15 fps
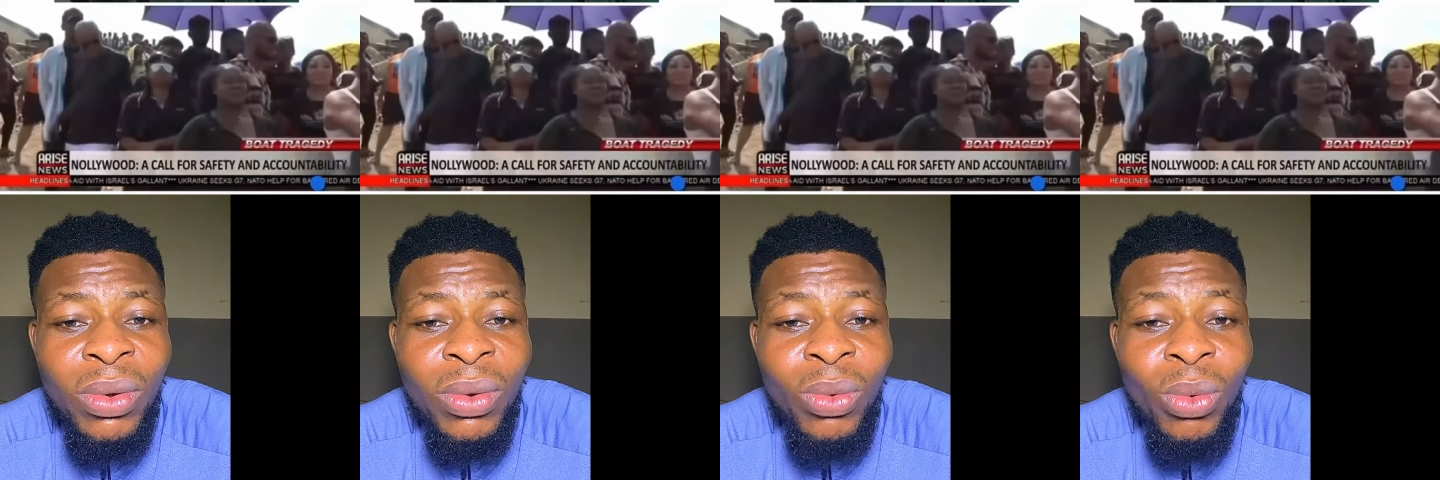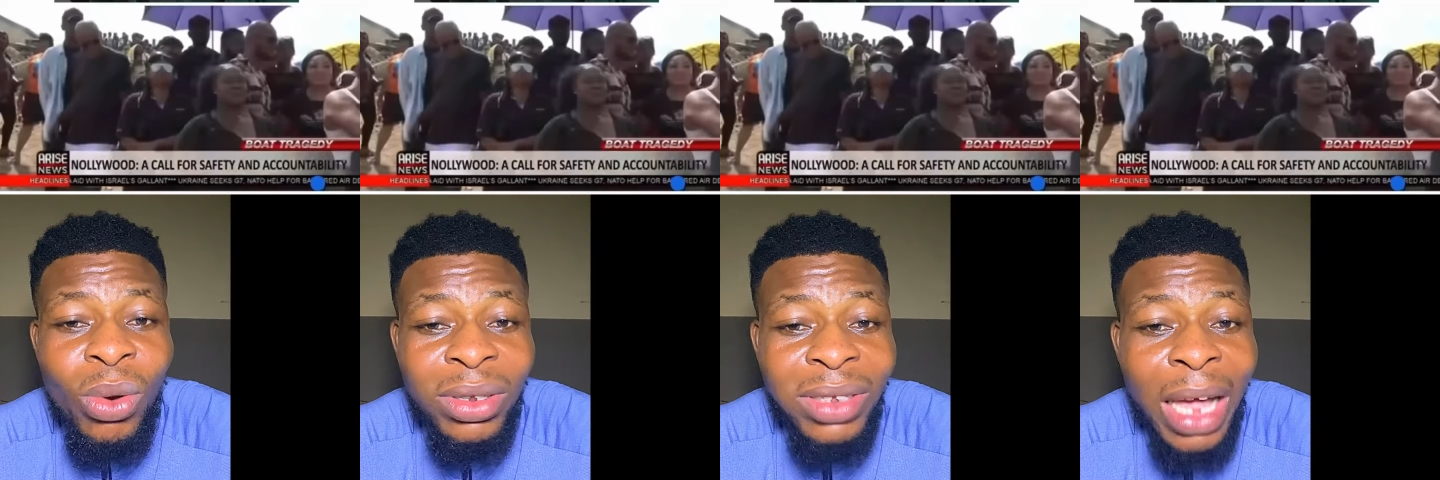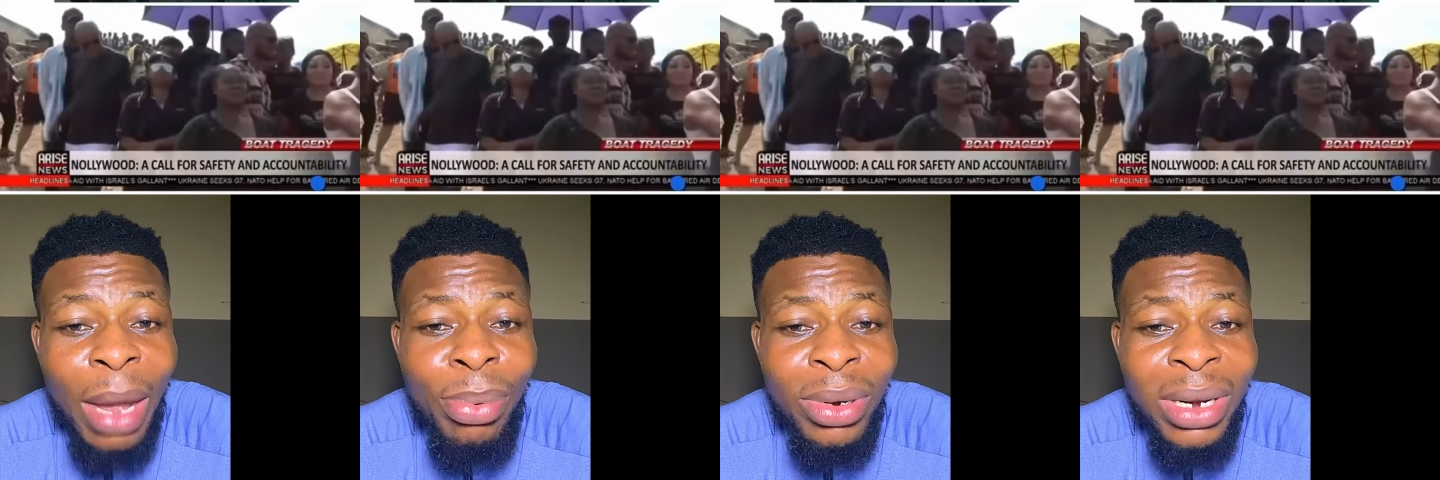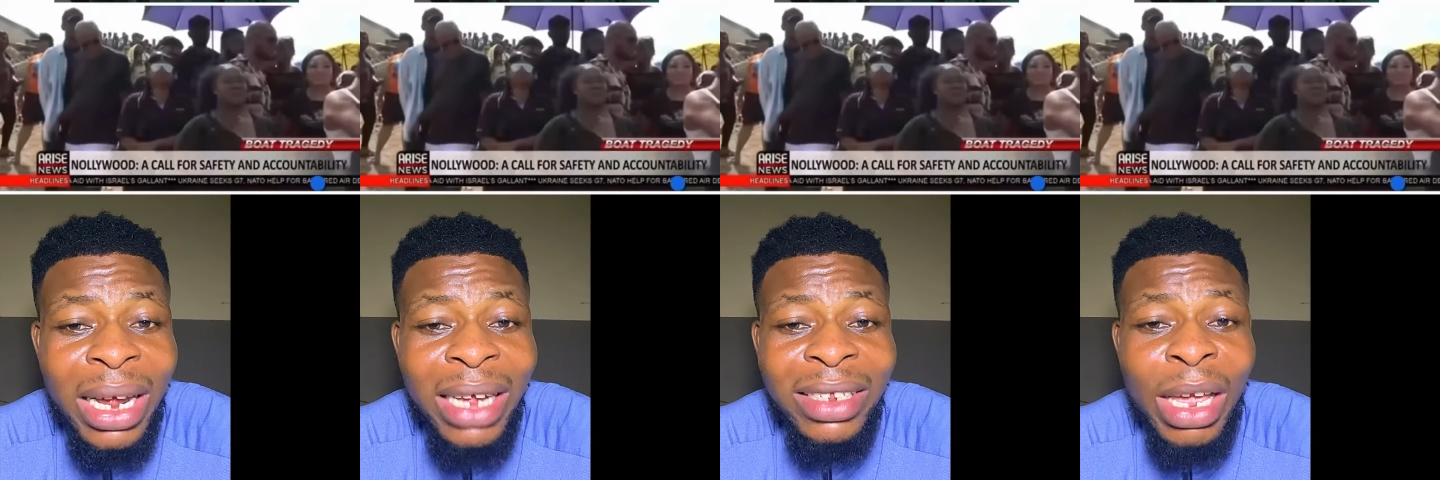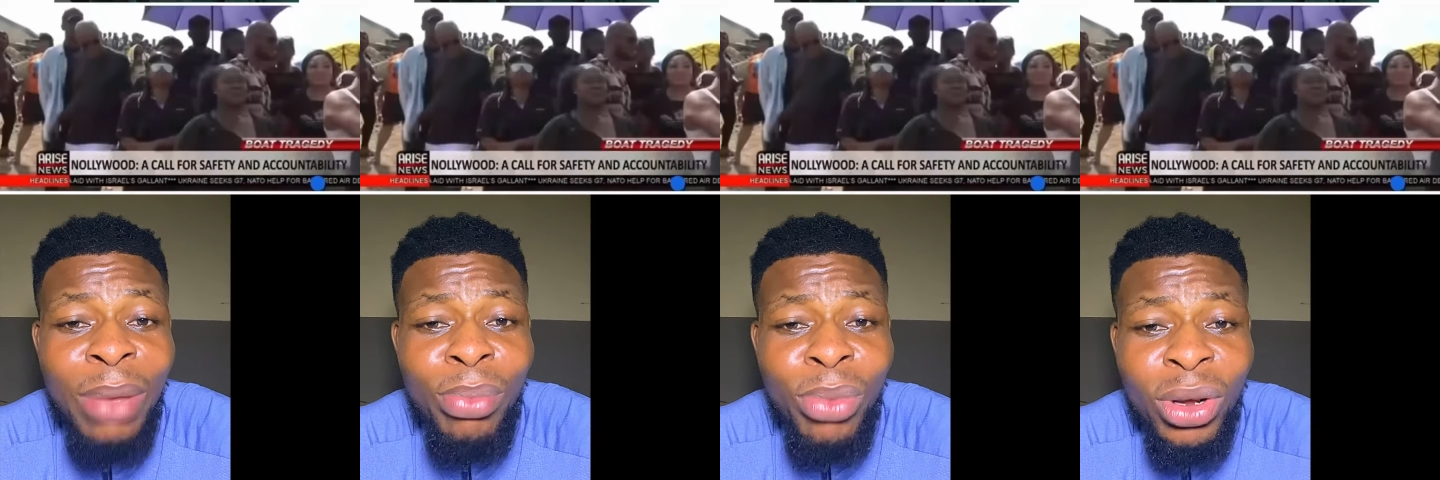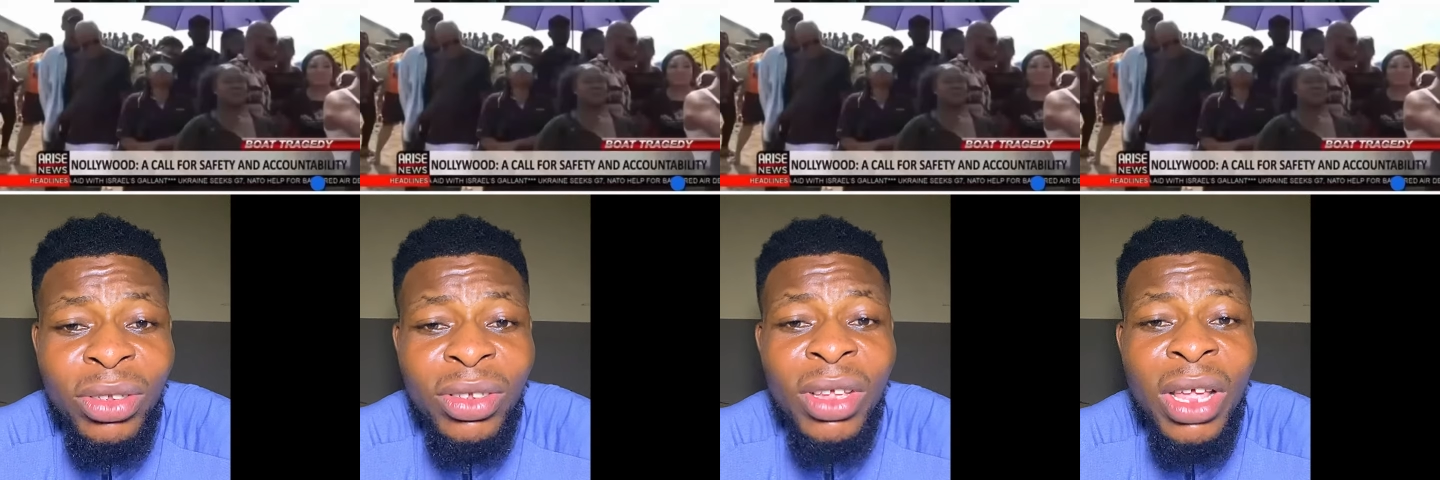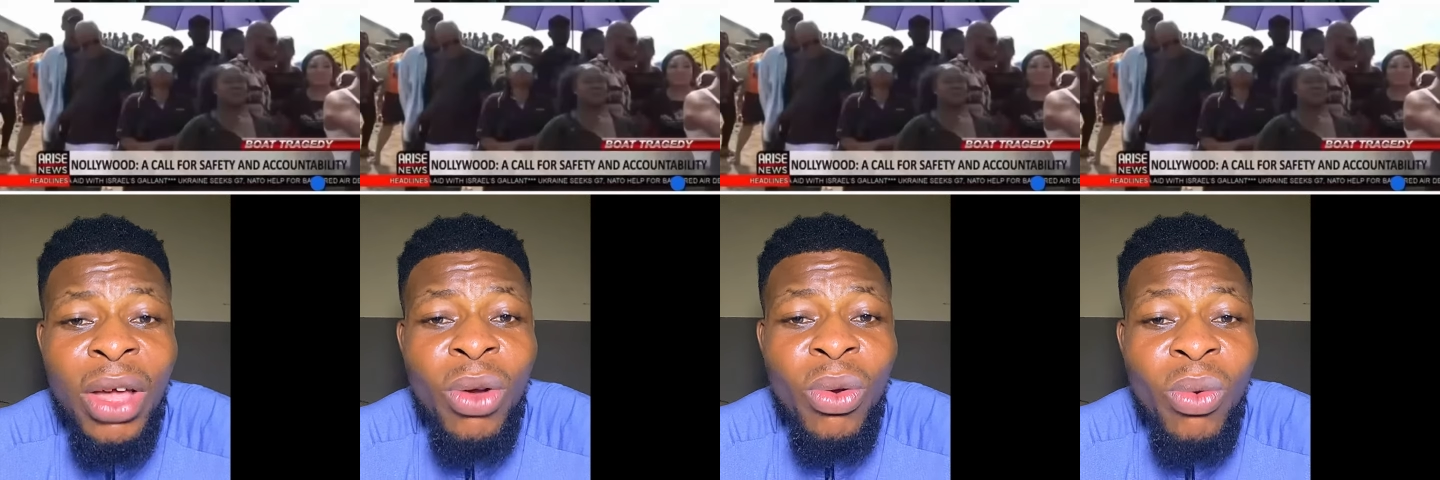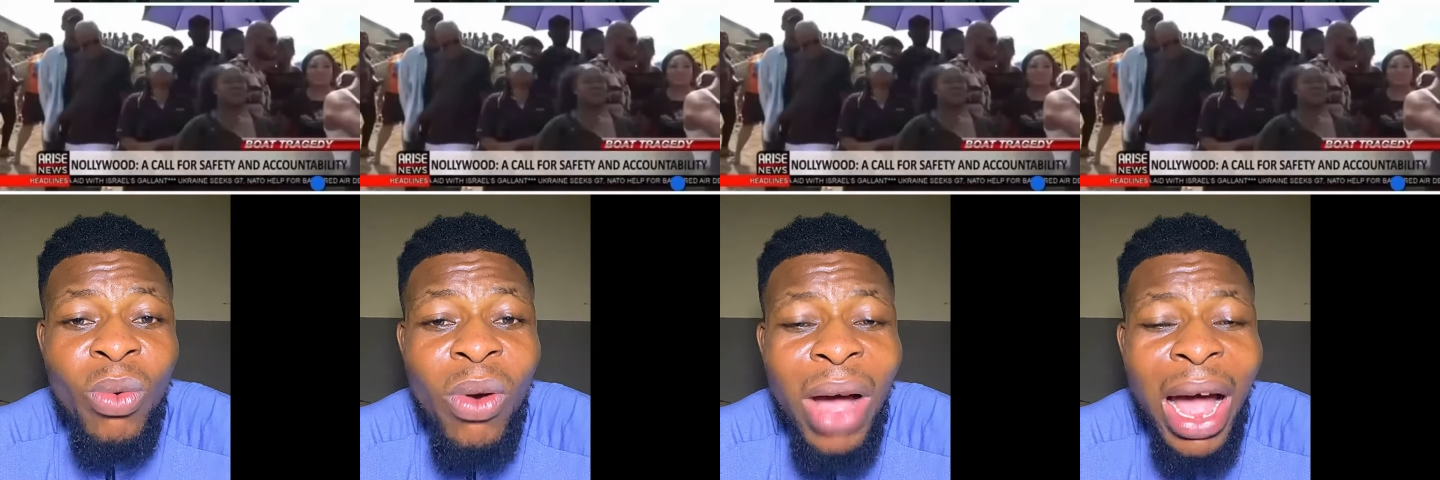what happened that time but
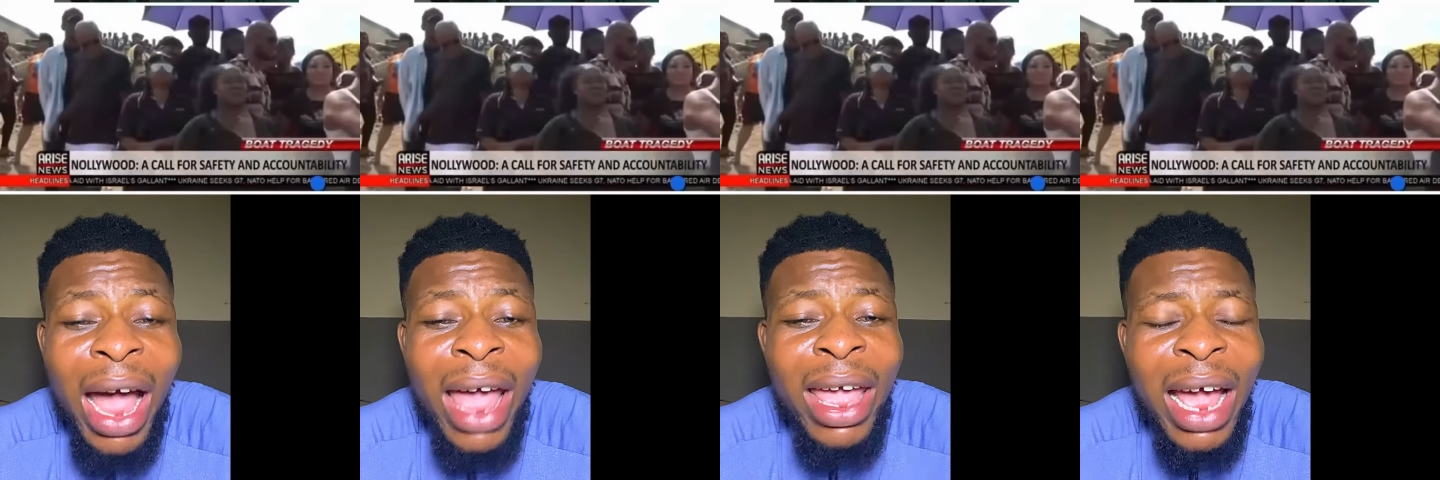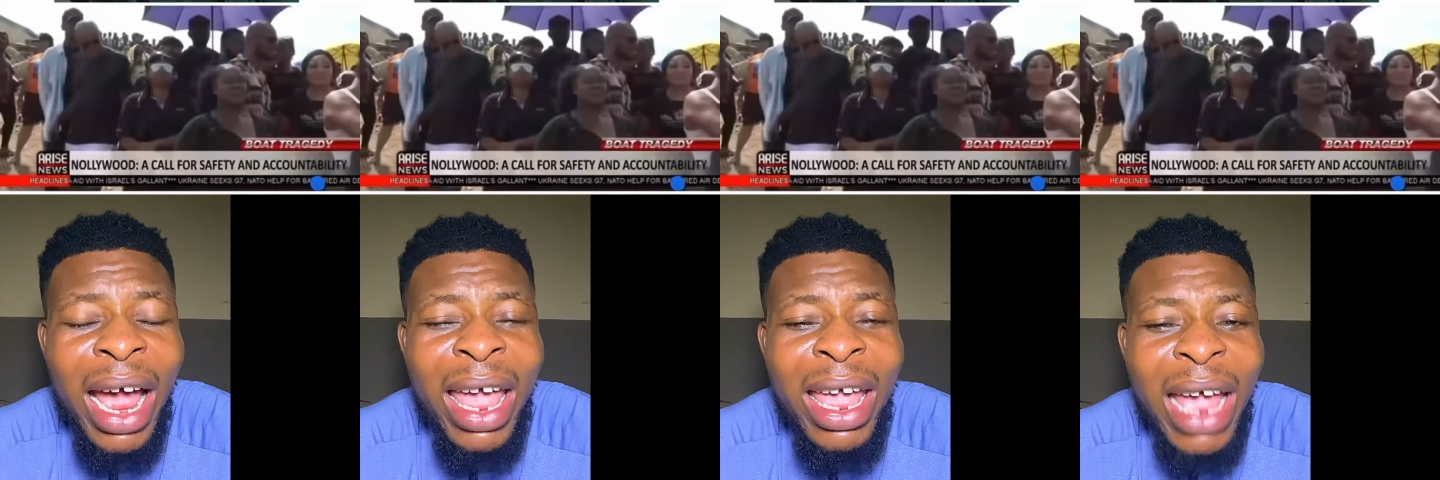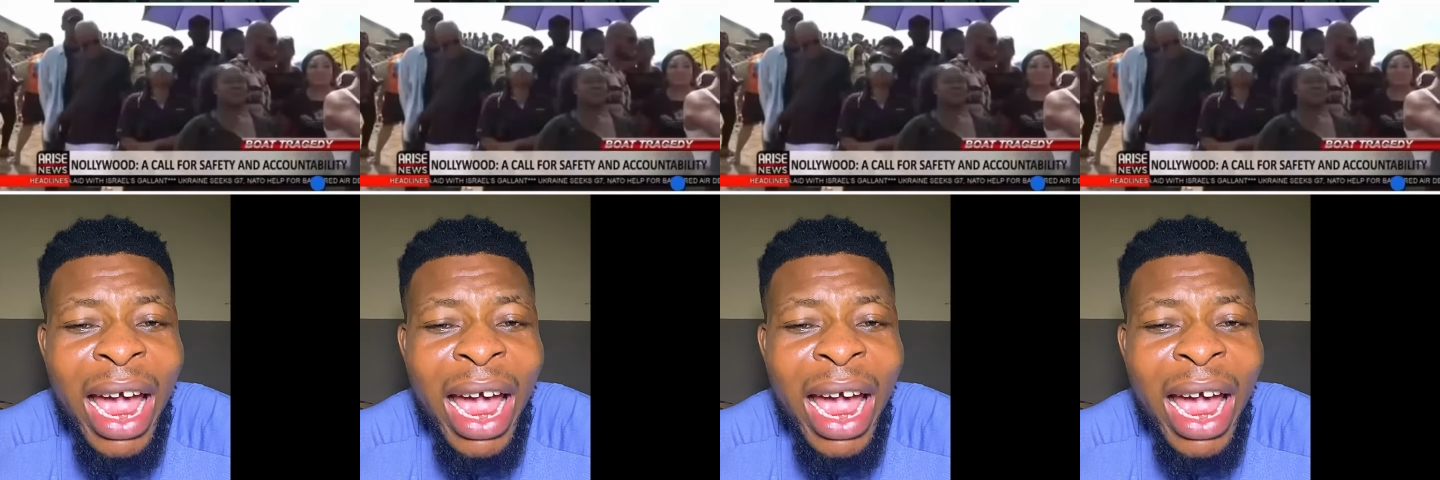what I,